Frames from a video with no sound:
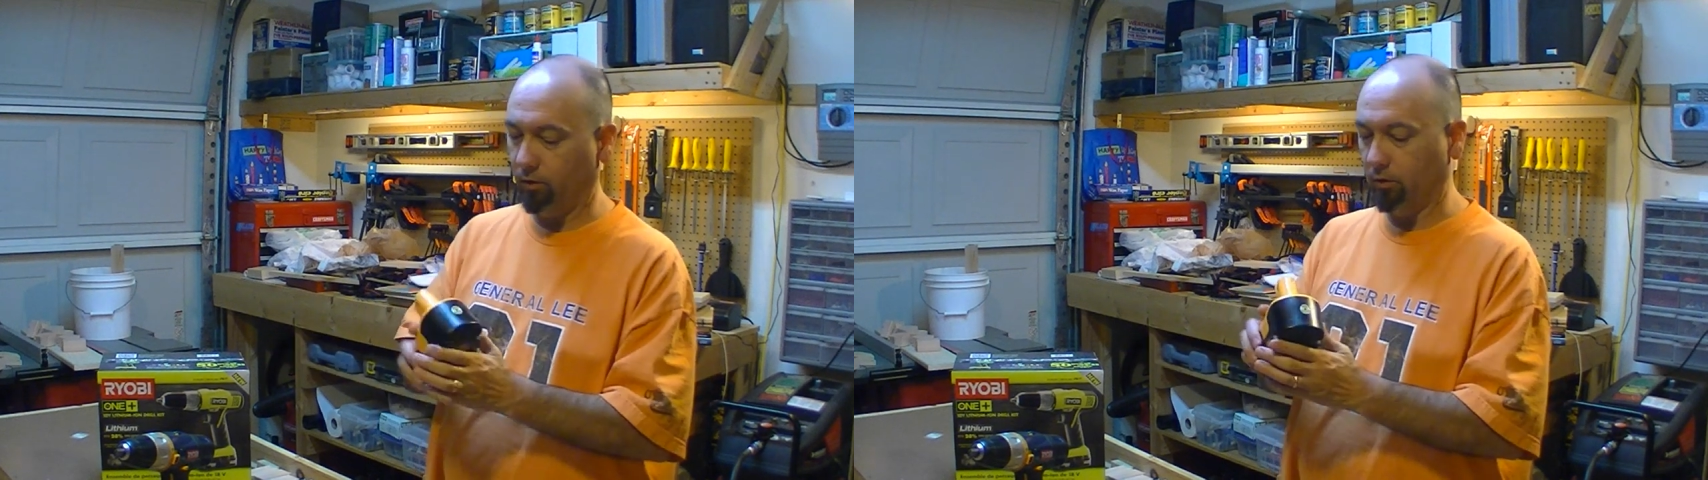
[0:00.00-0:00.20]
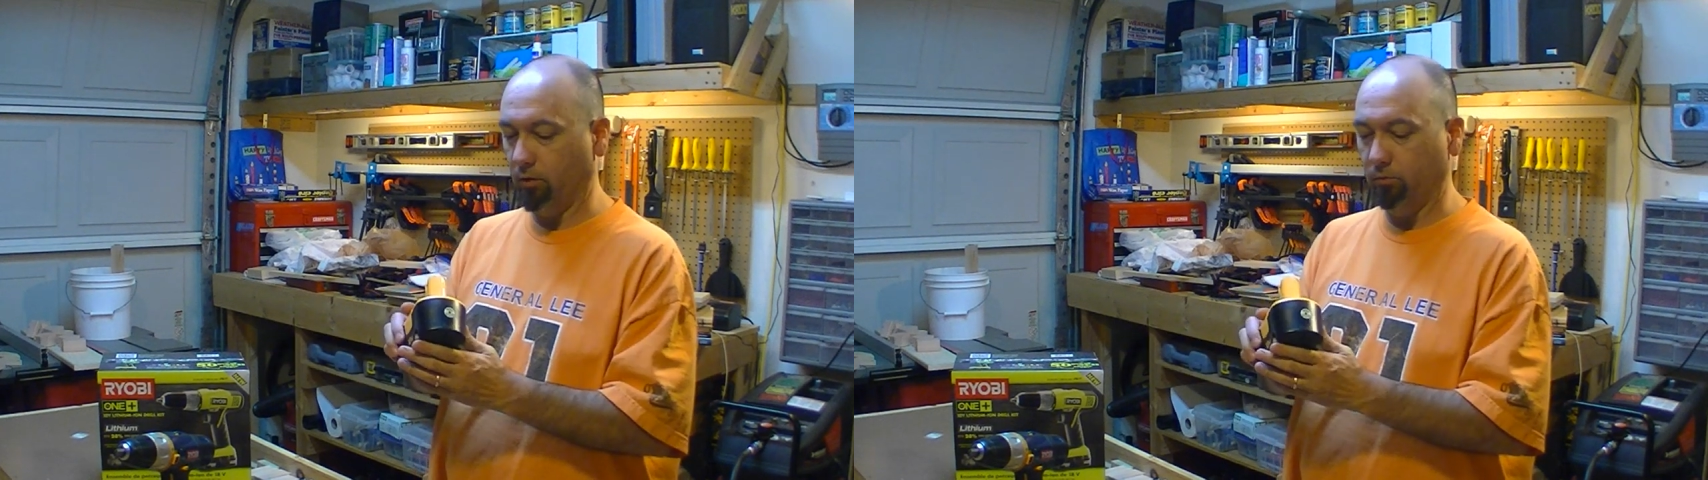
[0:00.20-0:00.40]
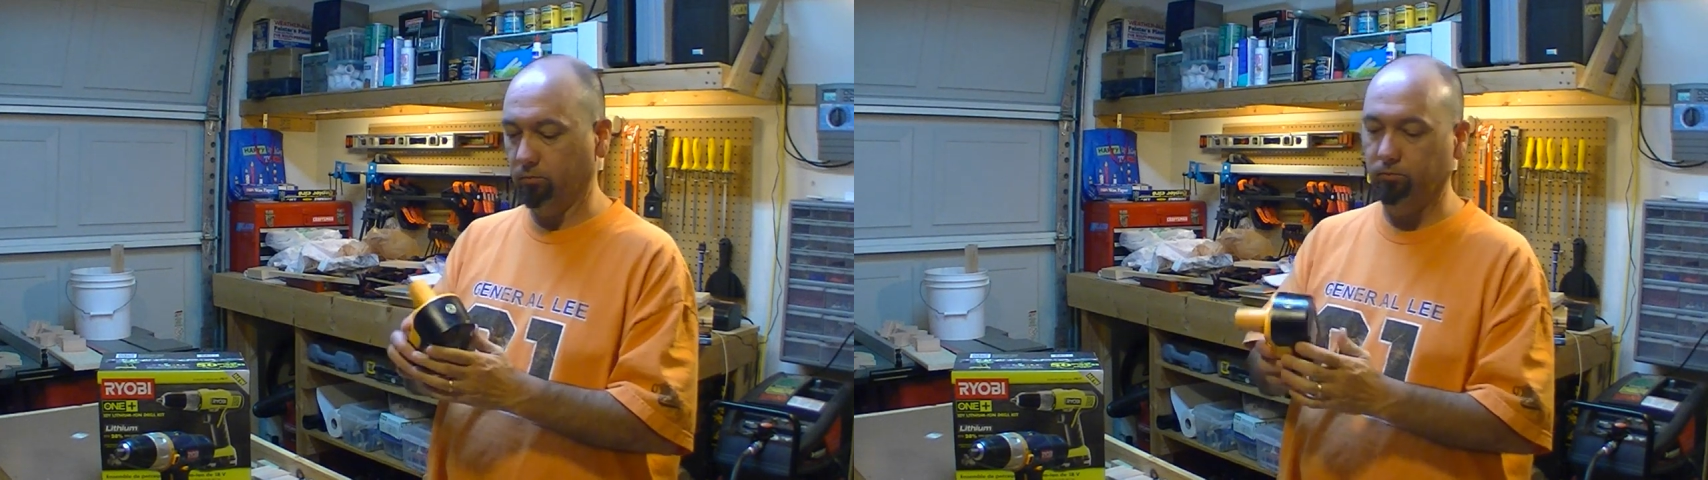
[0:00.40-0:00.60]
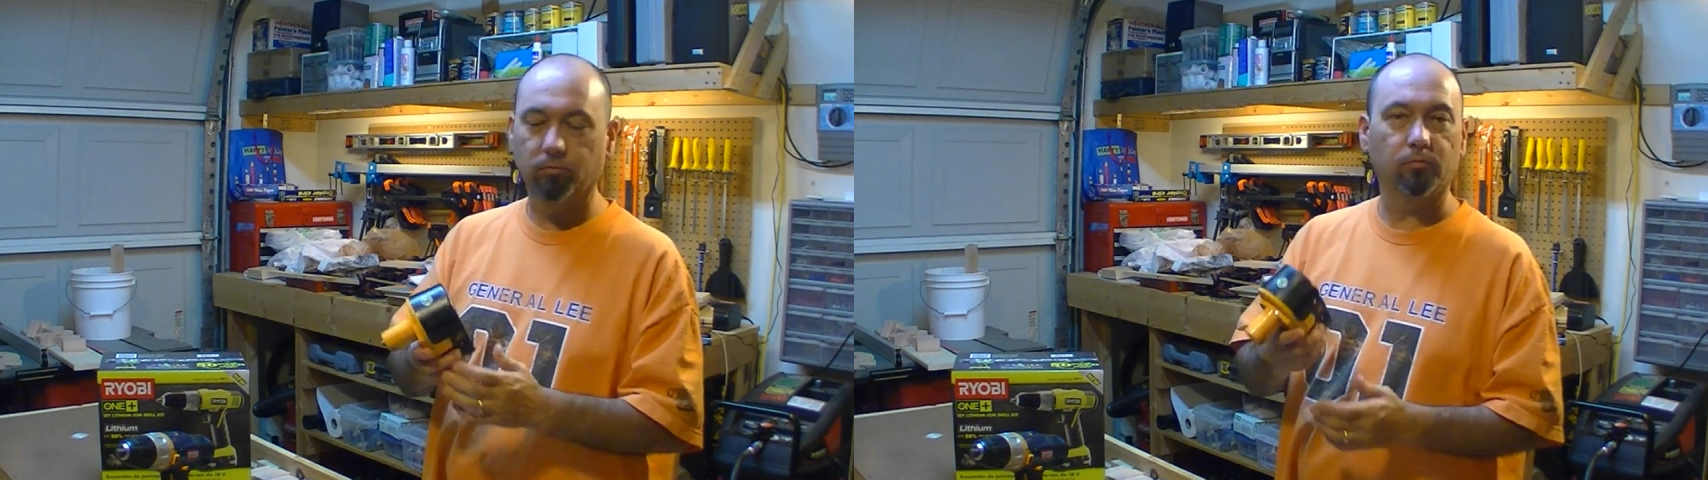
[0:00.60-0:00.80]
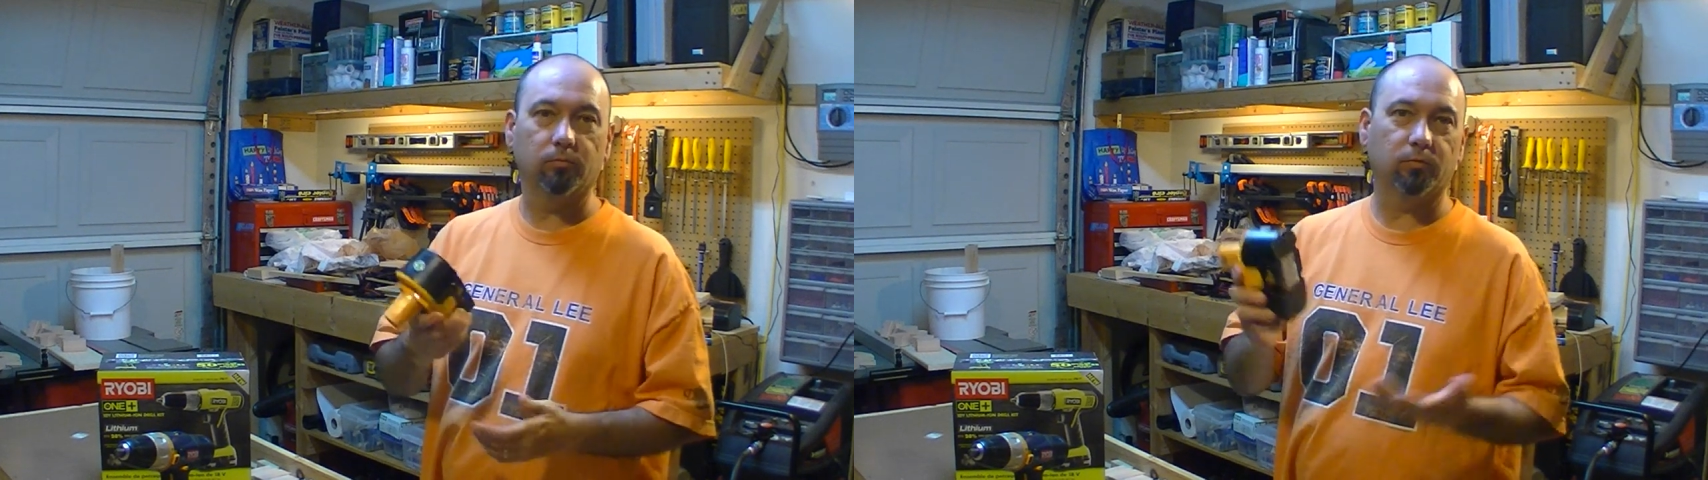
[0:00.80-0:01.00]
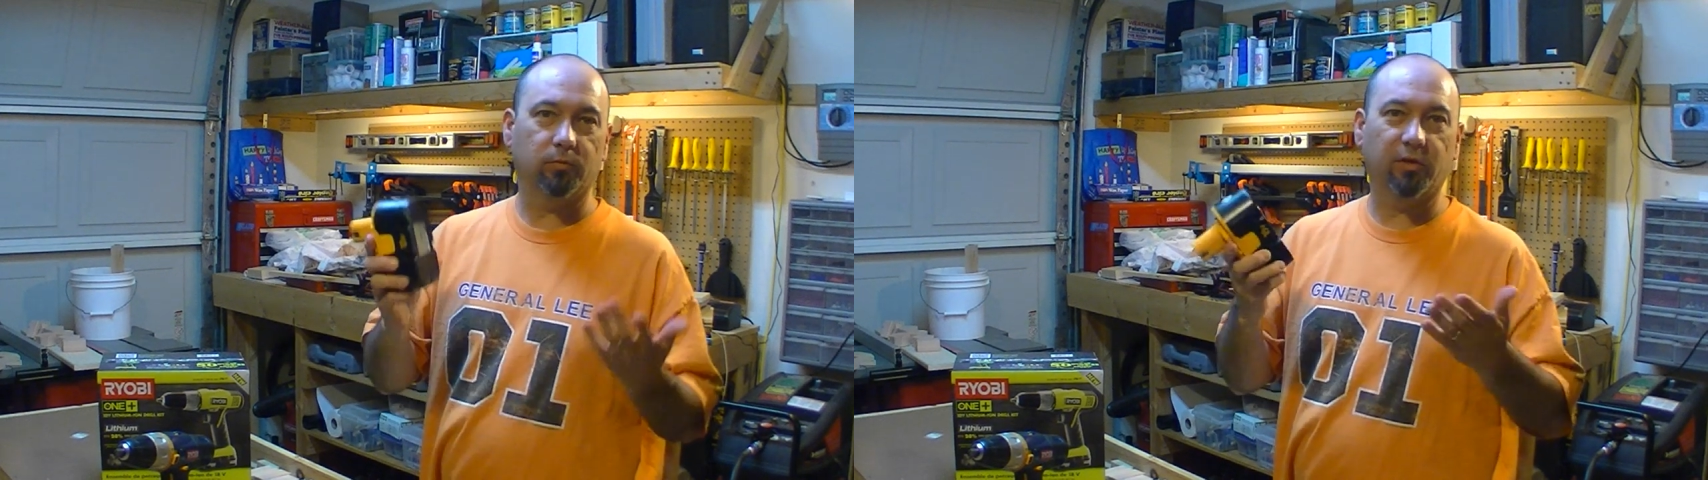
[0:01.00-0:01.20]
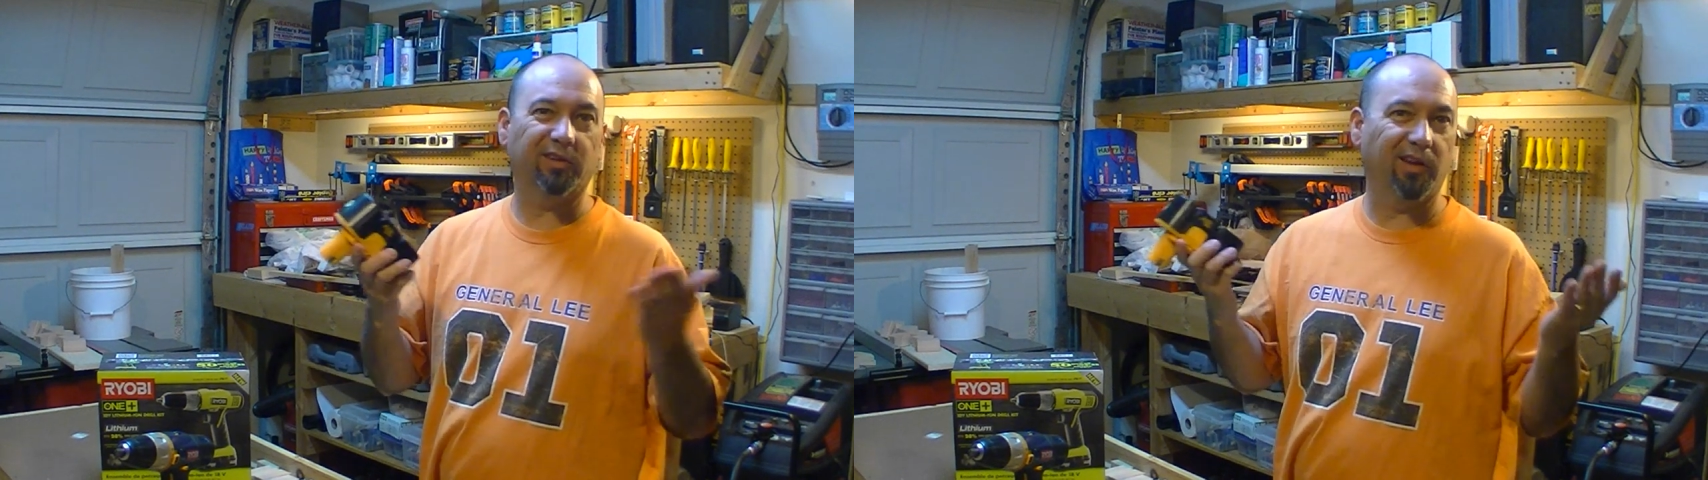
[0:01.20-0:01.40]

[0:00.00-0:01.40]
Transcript: So, just